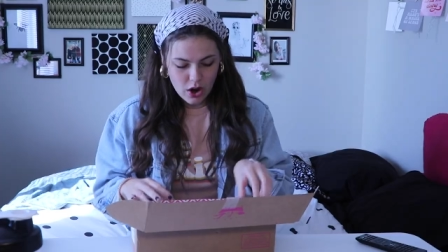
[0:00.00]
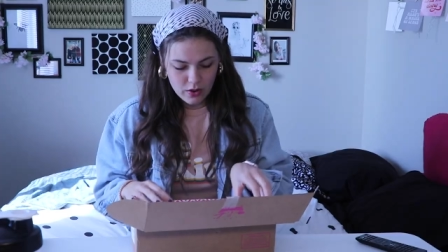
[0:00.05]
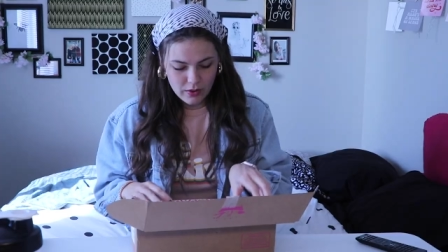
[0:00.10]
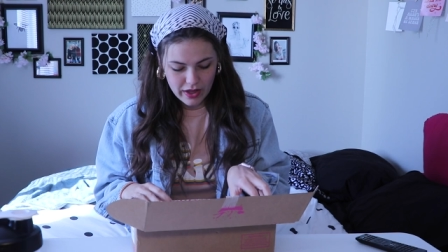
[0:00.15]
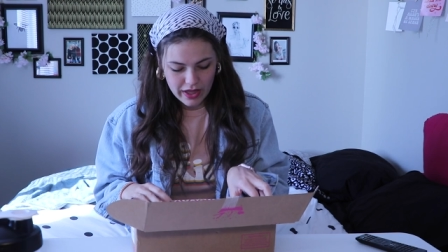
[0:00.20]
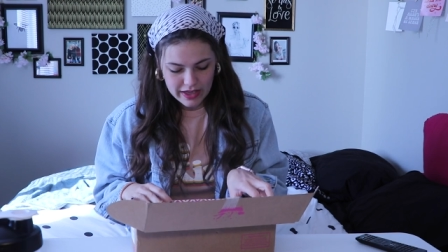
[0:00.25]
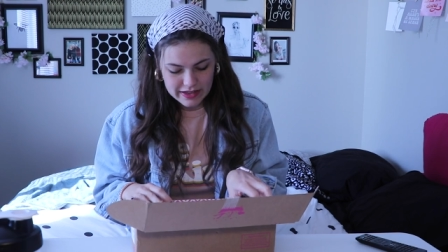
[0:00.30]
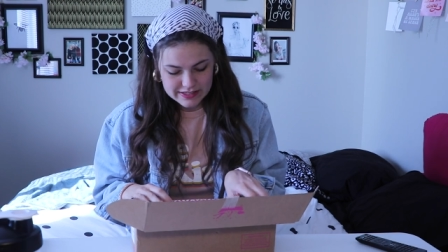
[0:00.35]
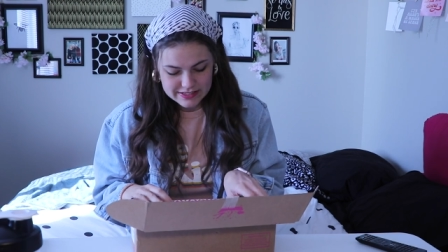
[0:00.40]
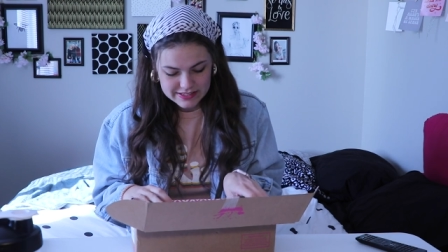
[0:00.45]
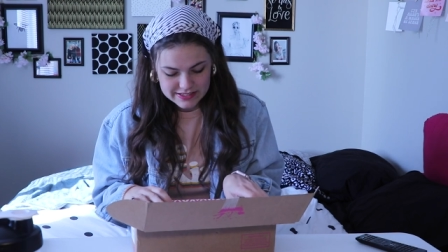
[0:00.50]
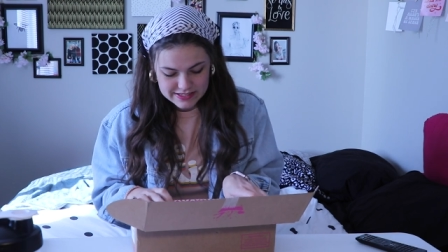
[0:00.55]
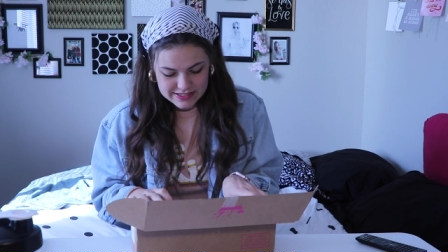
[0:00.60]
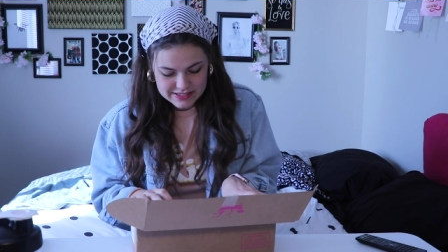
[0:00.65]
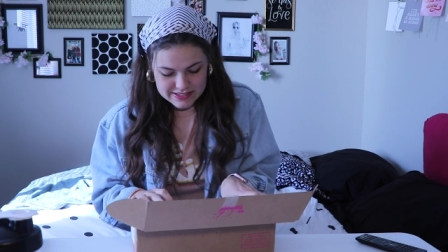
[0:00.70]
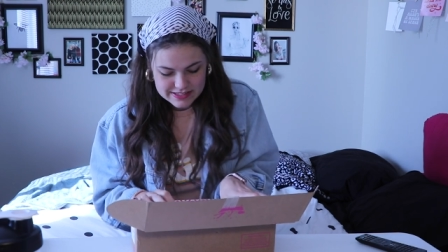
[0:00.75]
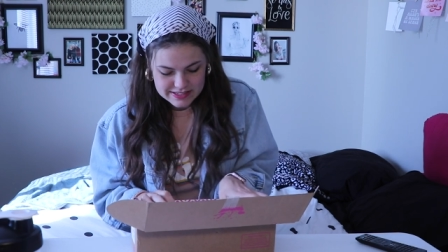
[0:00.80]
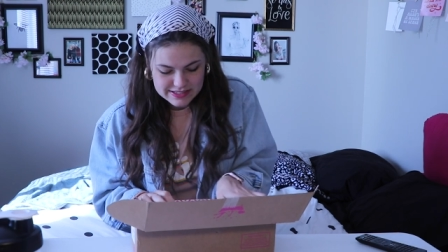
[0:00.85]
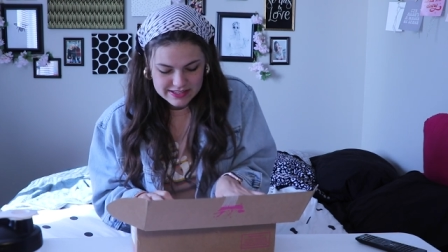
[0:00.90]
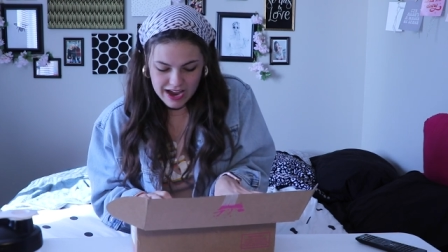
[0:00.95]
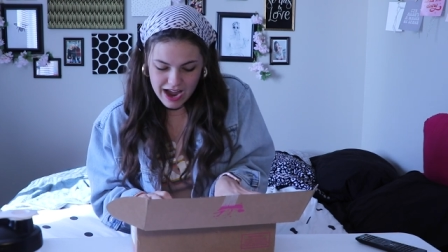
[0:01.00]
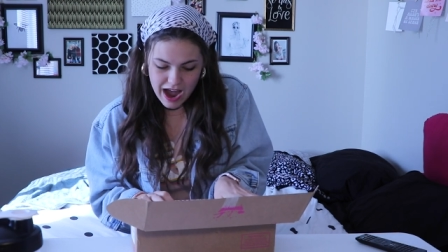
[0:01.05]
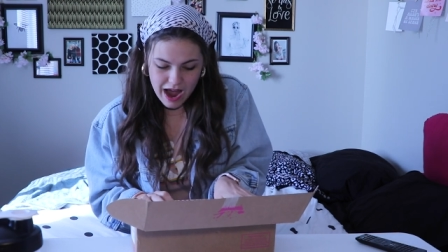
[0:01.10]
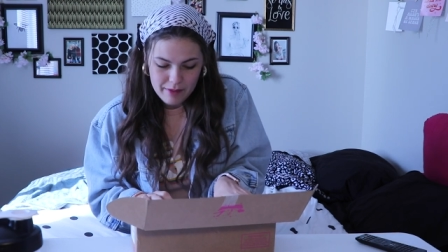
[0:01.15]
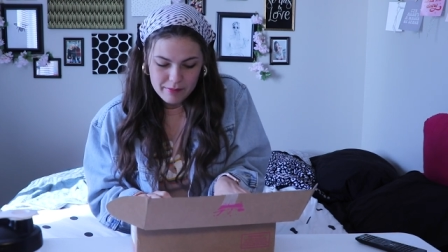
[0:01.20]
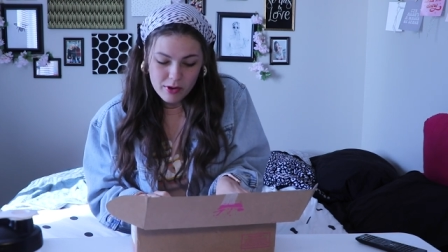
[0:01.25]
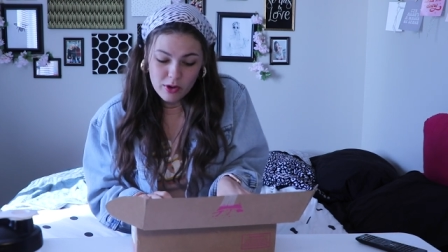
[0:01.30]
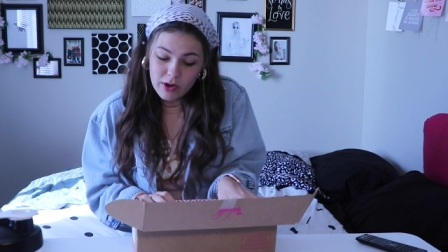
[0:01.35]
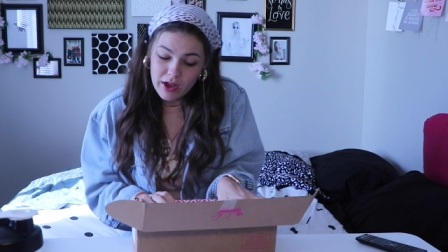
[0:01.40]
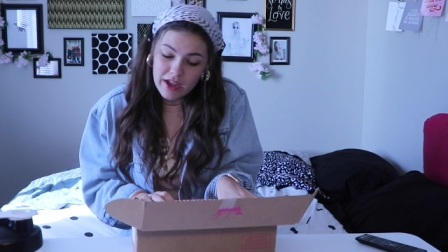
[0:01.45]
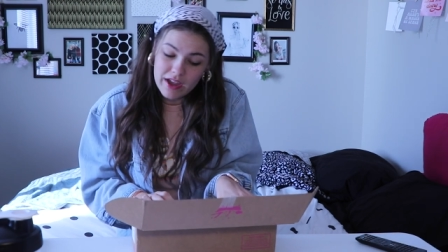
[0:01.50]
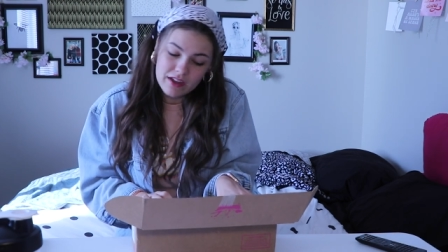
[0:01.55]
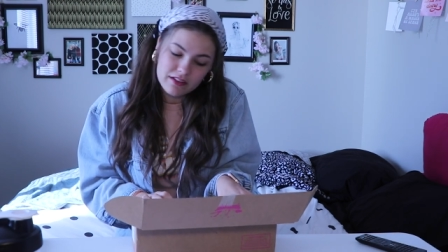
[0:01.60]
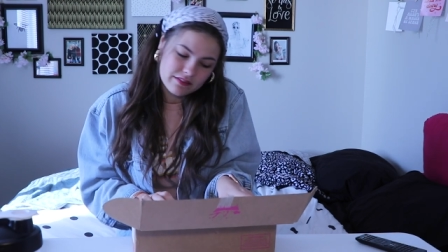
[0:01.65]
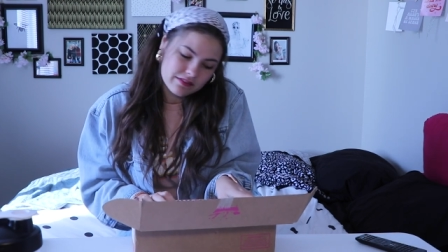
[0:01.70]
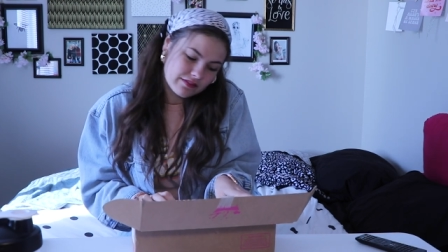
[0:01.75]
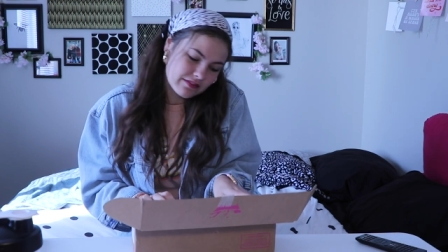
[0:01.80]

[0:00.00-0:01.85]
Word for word: Okay, stop. Okay.